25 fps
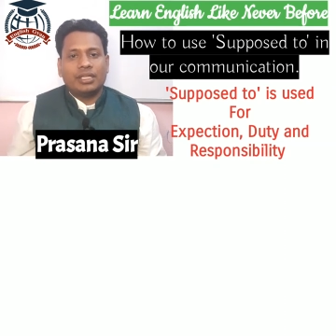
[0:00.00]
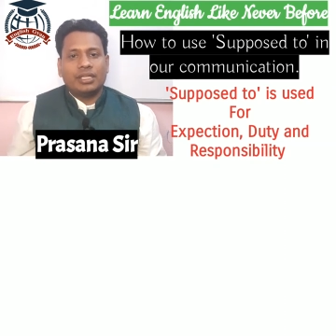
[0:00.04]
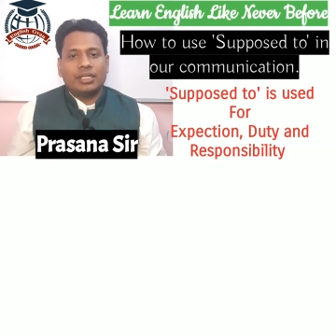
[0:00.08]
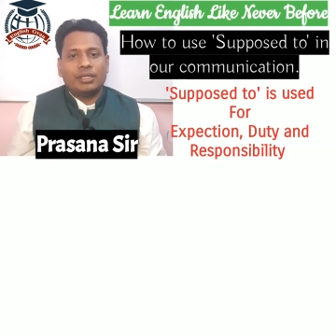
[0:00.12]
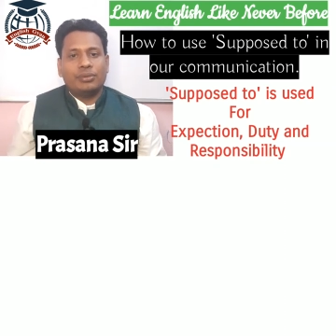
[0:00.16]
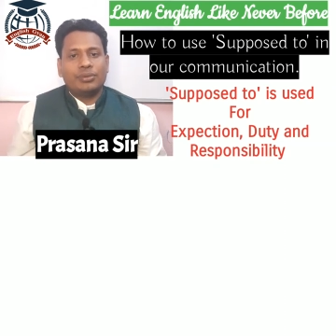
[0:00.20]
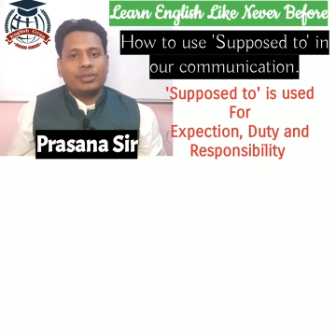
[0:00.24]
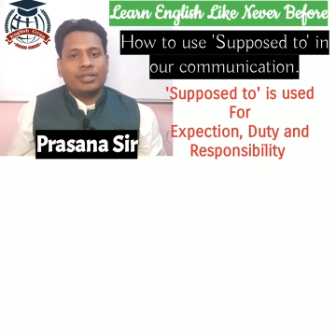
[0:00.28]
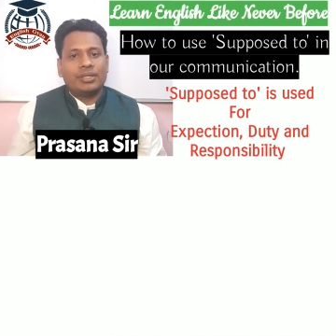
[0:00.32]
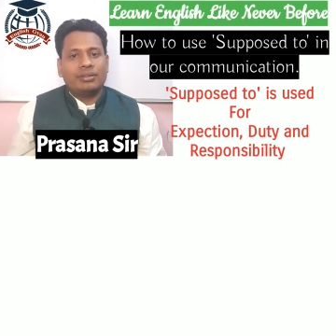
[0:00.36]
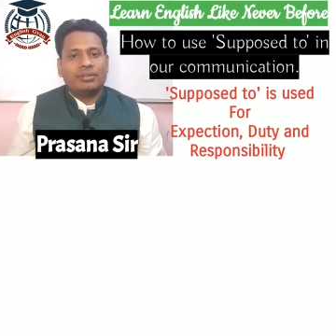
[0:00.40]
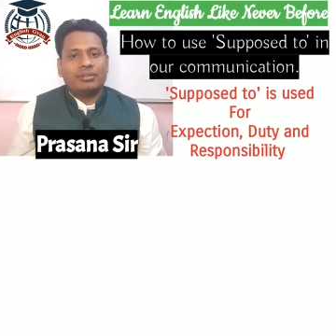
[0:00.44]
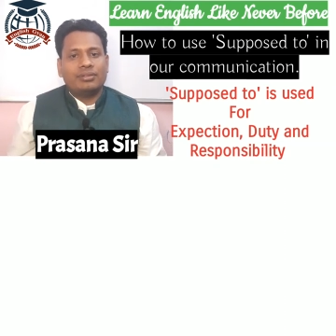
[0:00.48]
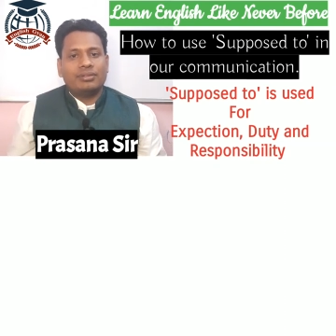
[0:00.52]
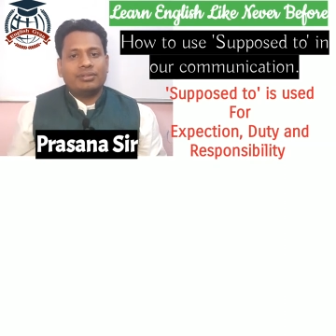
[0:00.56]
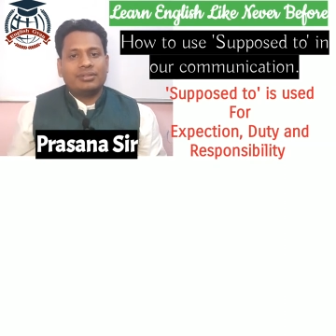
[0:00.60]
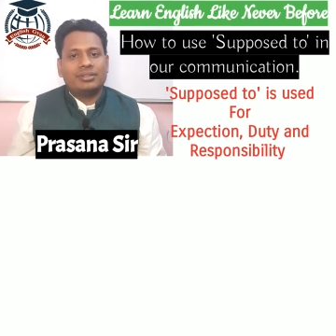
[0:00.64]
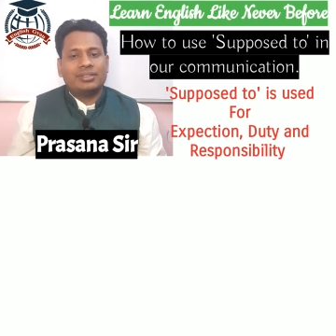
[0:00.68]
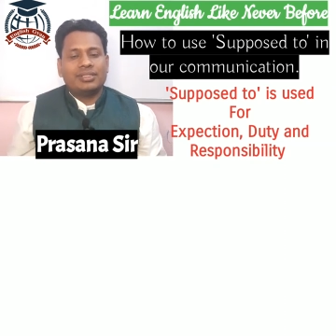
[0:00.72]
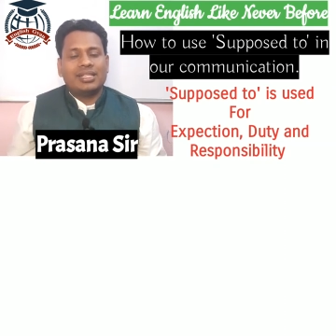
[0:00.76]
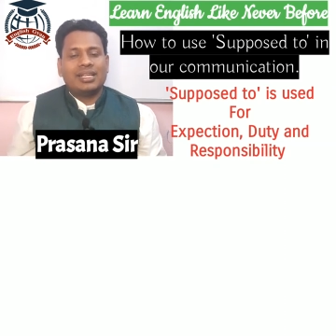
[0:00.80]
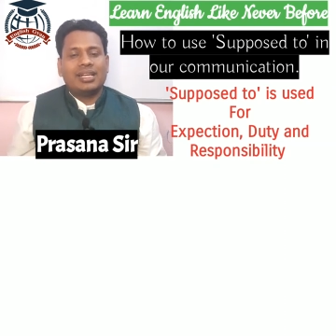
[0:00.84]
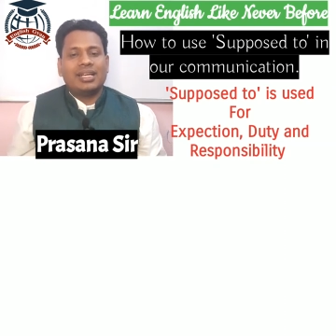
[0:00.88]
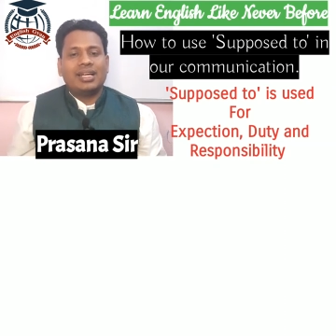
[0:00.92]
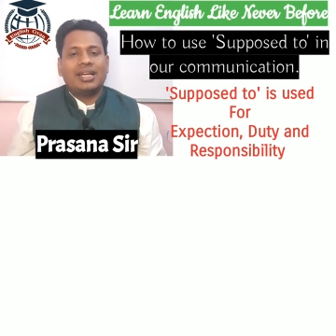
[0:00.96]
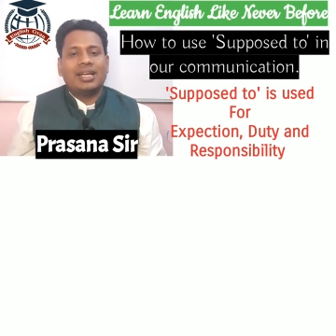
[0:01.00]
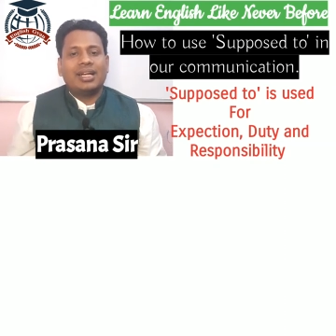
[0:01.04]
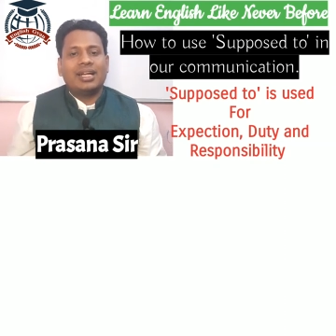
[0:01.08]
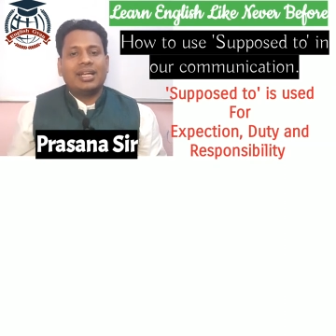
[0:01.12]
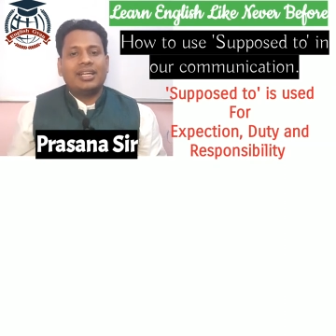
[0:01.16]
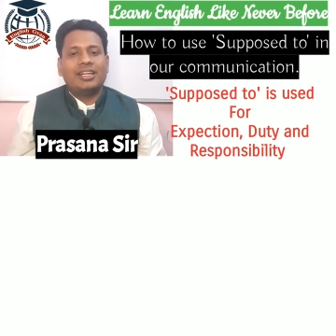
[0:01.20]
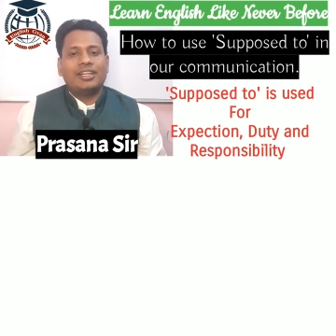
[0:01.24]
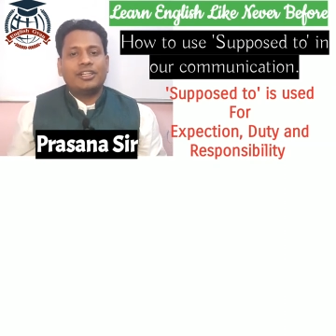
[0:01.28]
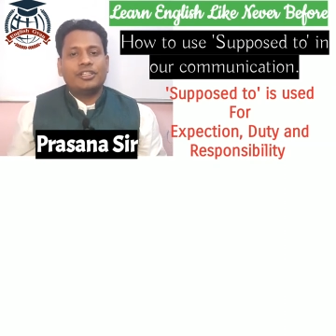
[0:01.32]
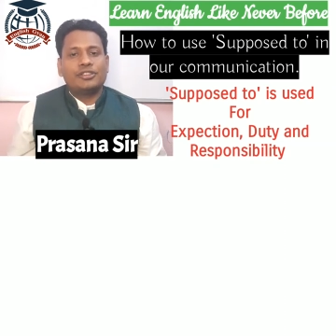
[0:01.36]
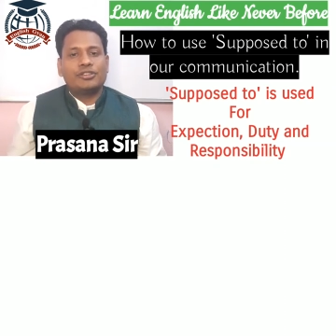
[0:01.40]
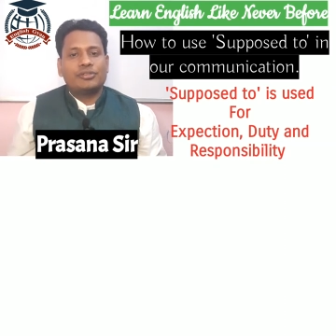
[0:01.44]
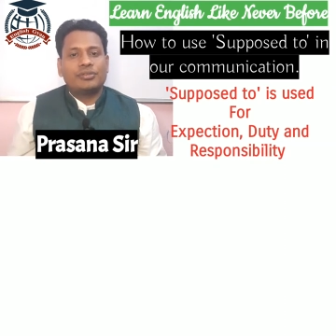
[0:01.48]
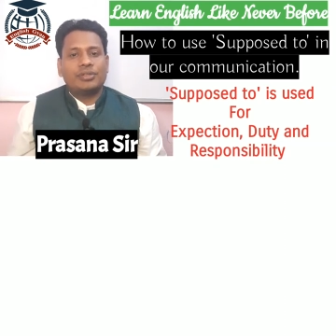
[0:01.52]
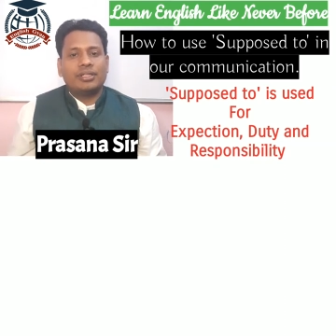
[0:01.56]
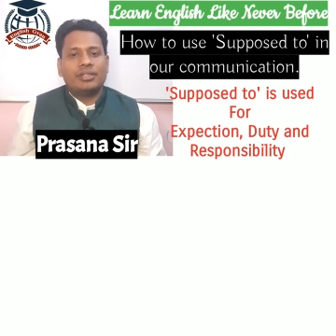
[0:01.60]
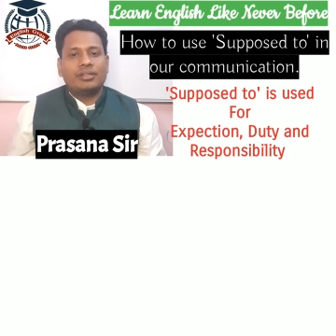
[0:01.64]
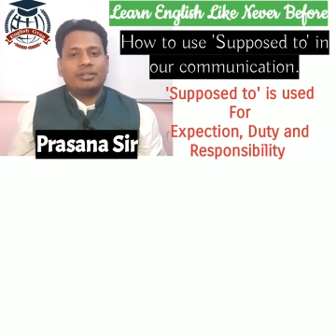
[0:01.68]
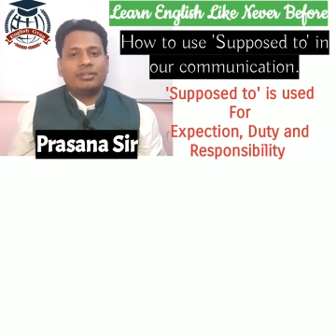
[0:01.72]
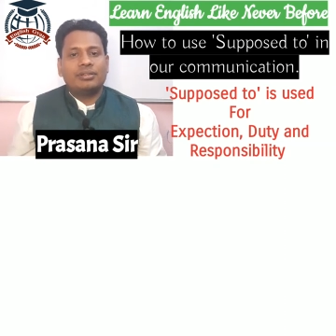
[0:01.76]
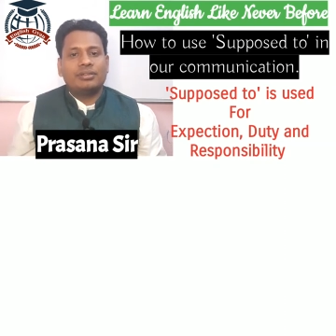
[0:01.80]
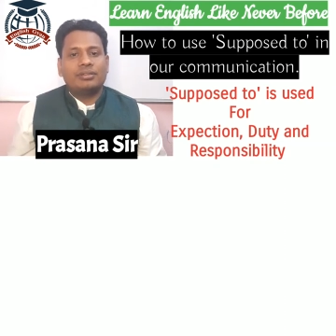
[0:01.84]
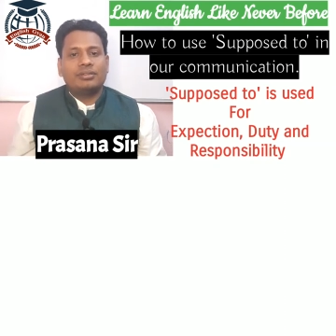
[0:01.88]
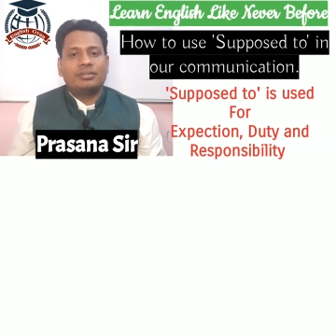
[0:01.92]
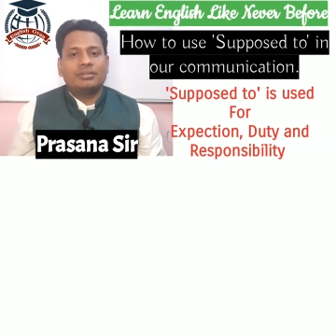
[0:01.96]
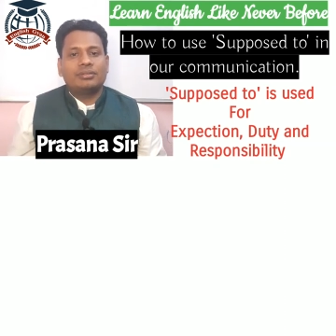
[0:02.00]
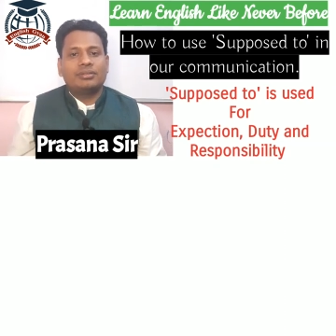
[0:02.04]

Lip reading: you can understand